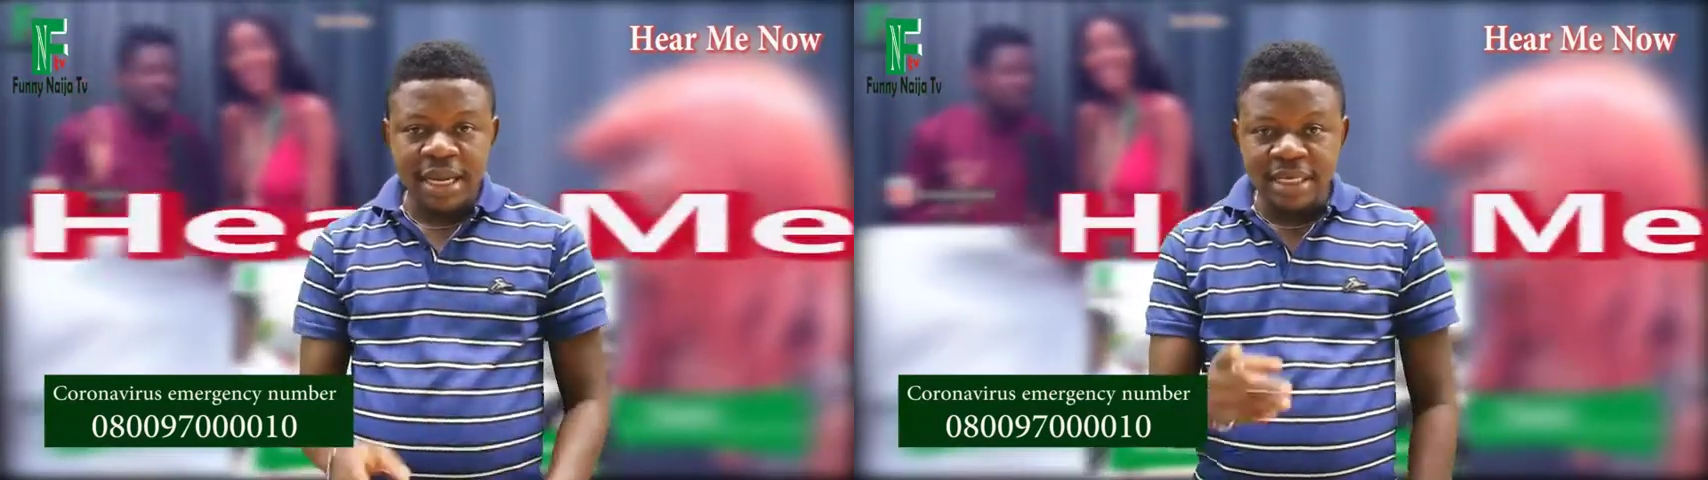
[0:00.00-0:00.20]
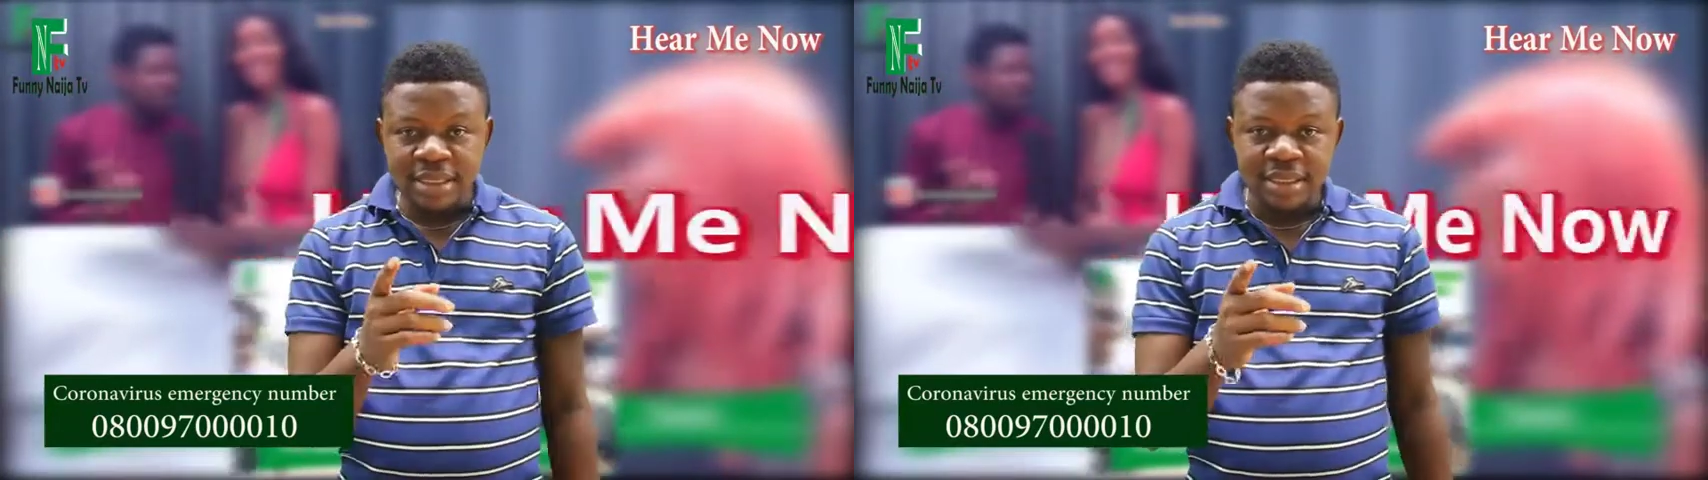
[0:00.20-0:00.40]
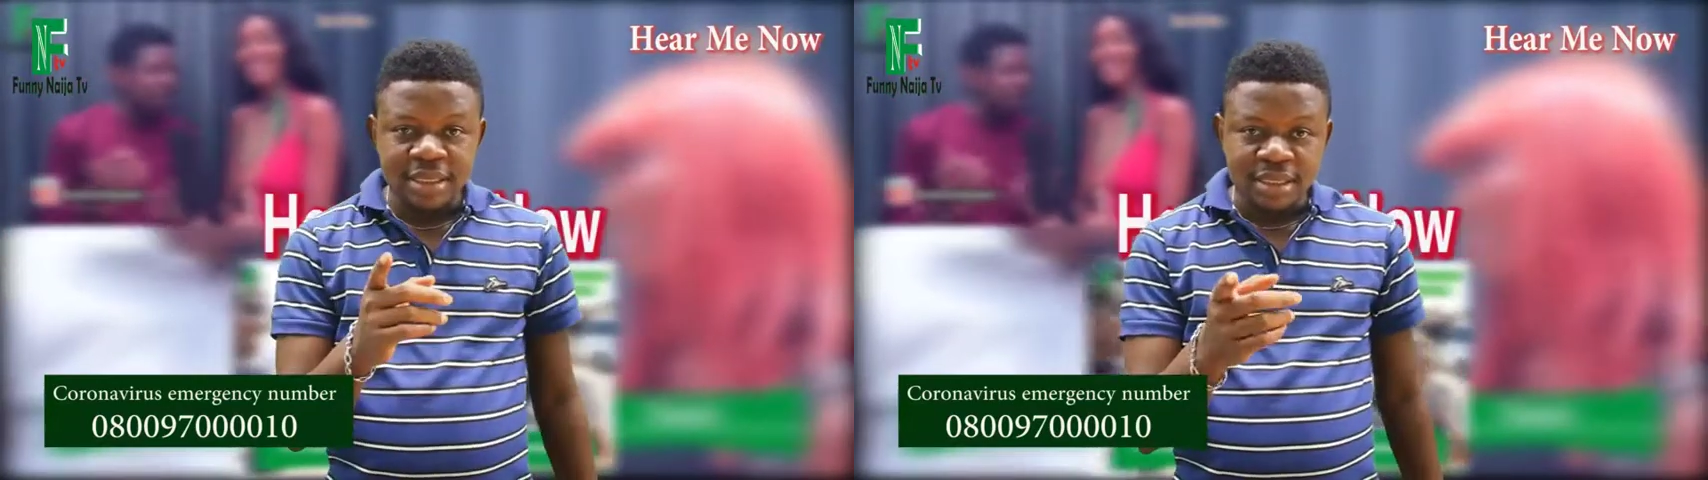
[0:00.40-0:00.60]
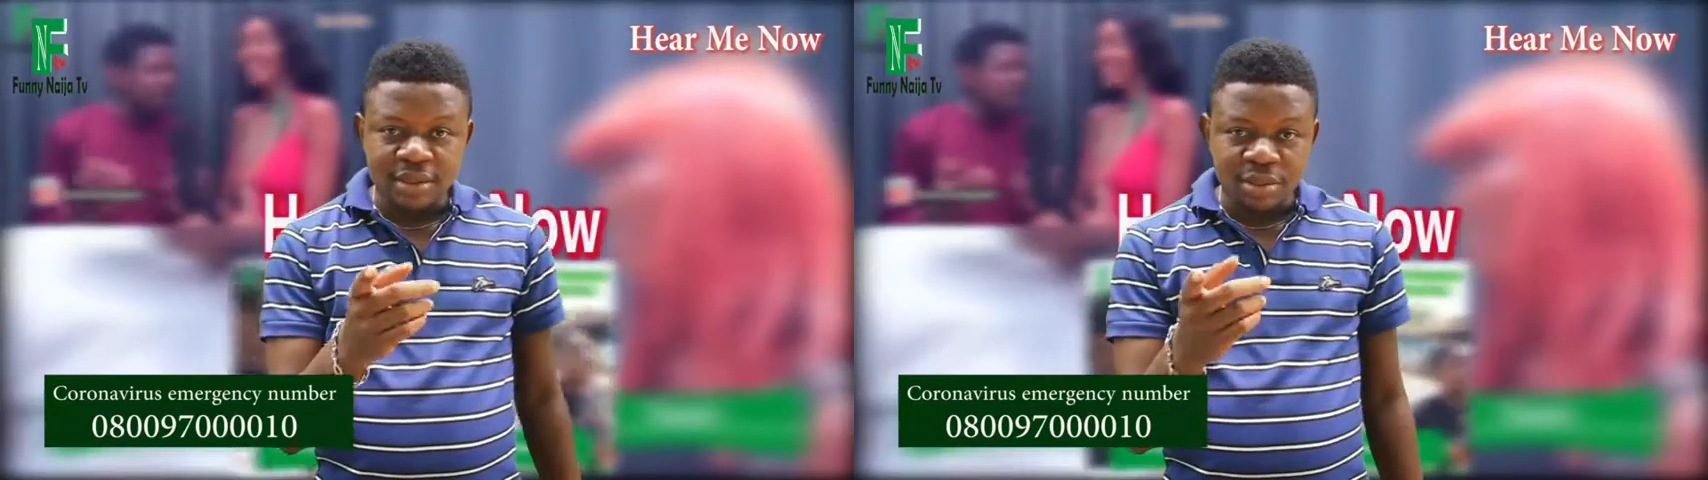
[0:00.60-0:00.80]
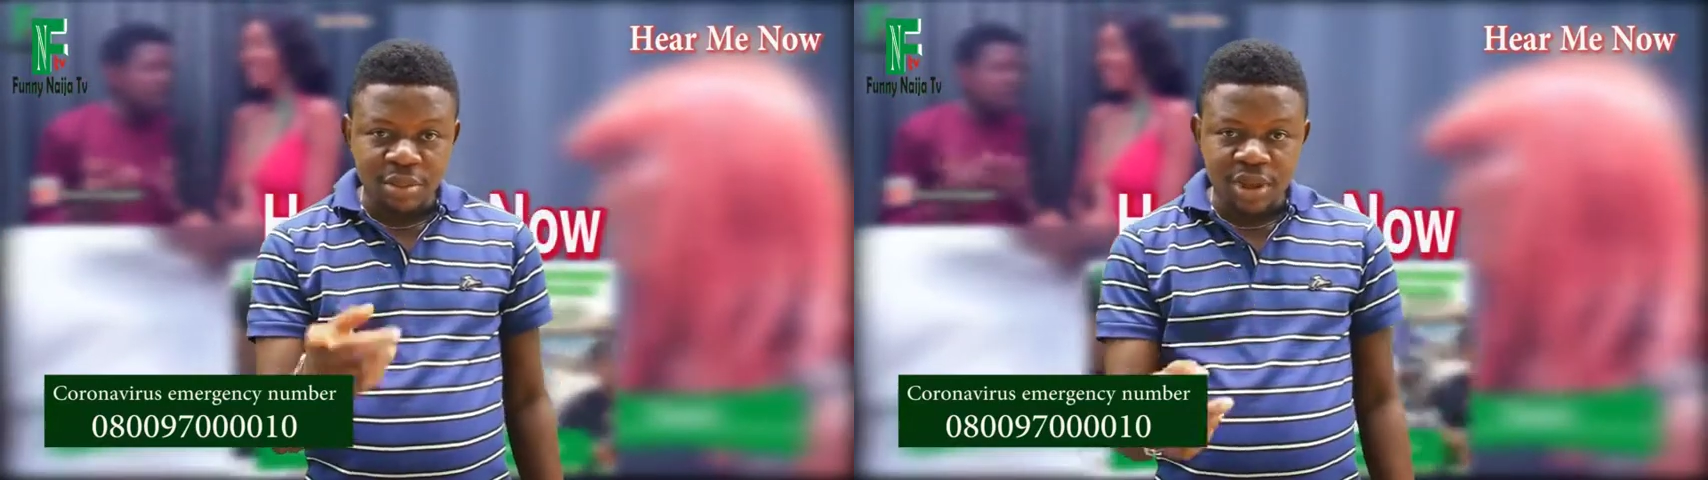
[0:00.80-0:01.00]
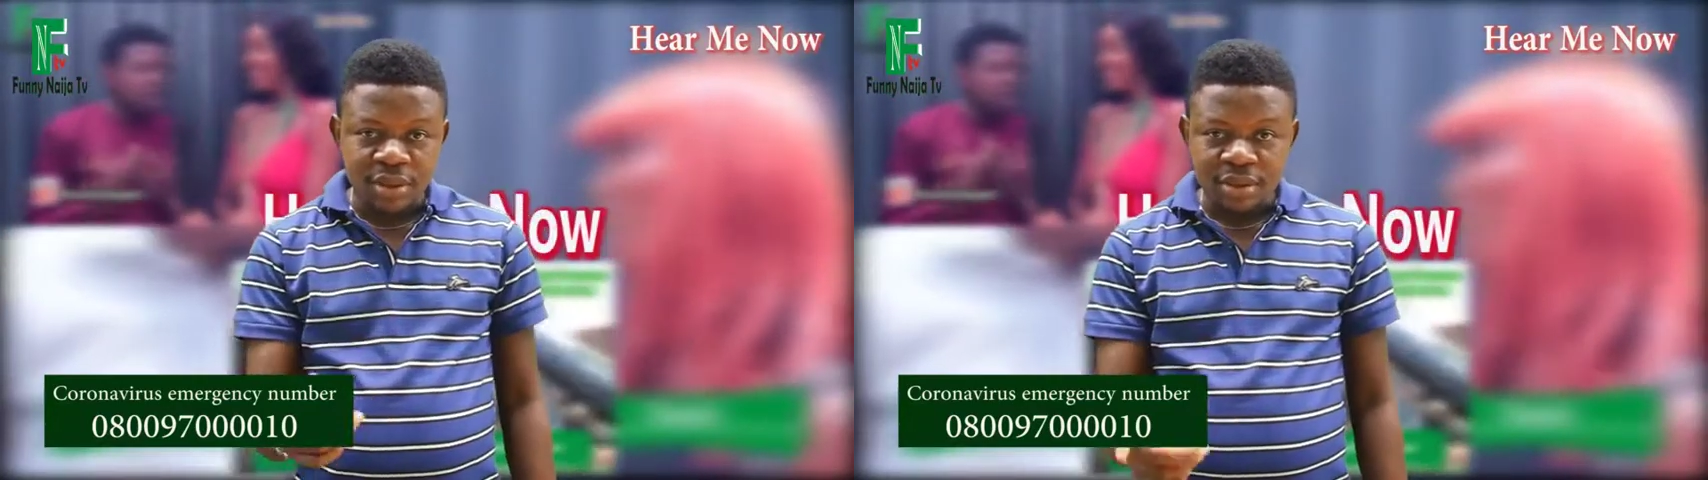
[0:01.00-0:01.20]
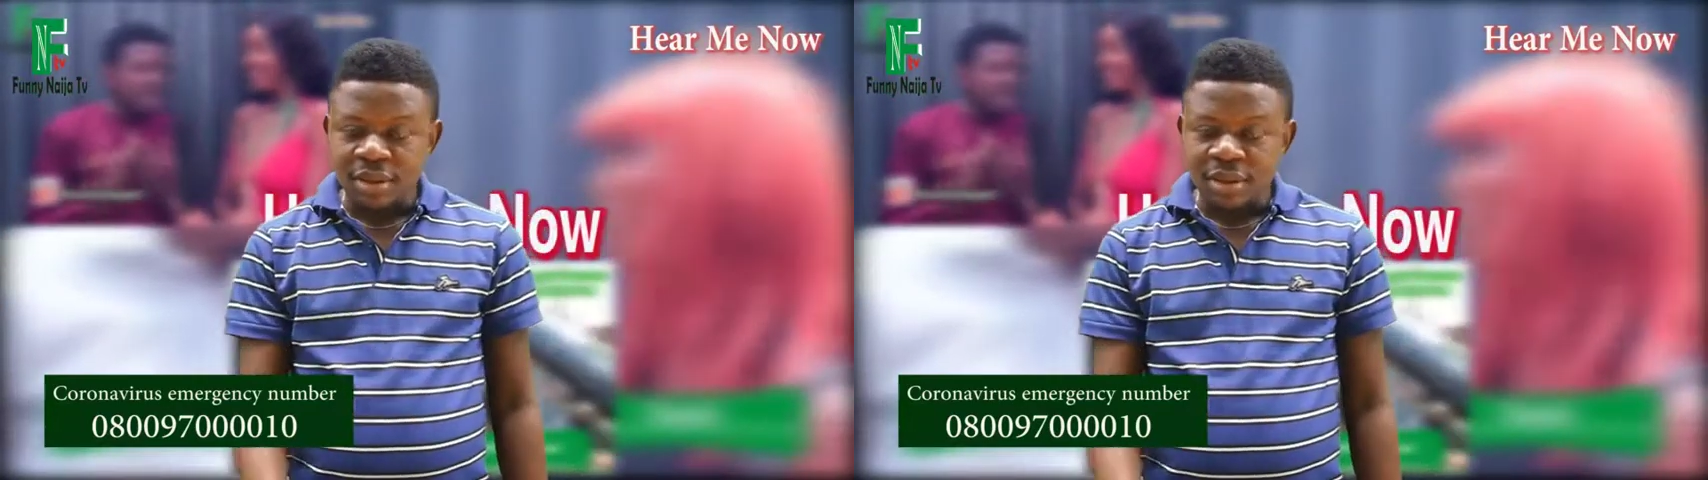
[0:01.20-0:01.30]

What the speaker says: NCDC number.